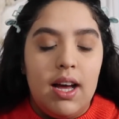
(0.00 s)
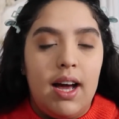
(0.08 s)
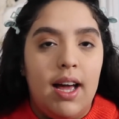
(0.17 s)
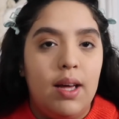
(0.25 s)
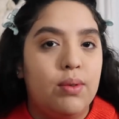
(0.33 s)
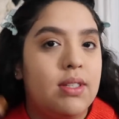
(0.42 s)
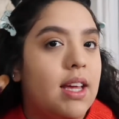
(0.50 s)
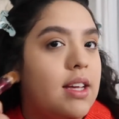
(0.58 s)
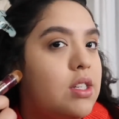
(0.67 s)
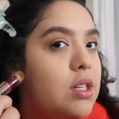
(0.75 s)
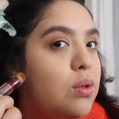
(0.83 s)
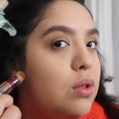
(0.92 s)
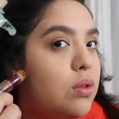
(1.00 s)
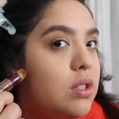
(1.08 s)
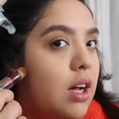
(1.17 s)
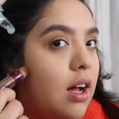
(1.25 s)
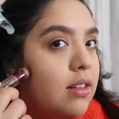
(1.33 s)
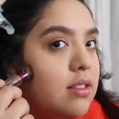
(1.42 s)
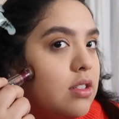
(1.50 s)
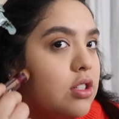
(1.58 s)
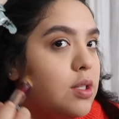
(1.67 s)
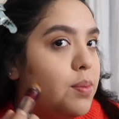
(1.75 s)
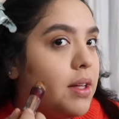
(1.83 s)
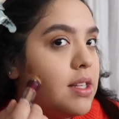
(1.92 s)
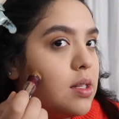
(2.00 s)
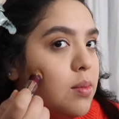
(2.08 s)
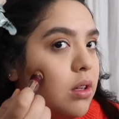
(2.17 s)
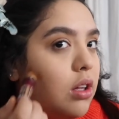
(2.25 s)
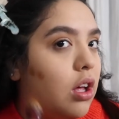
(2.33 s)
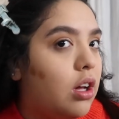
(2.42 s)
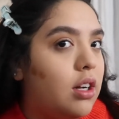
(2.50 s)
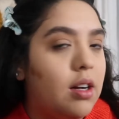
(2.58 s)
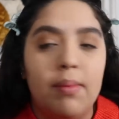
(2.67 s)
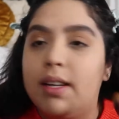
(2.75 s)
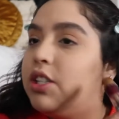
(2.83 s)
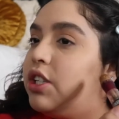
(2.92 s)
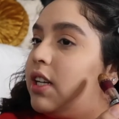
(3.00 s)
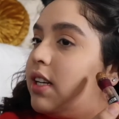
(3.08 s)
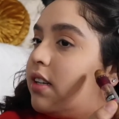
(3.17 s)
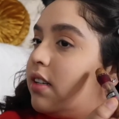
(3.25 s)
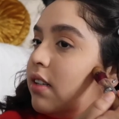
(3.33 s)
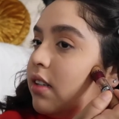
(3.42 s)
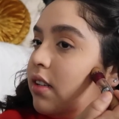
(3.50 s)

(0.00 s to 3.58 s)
I will take 2 little dots and just place them along my cheek,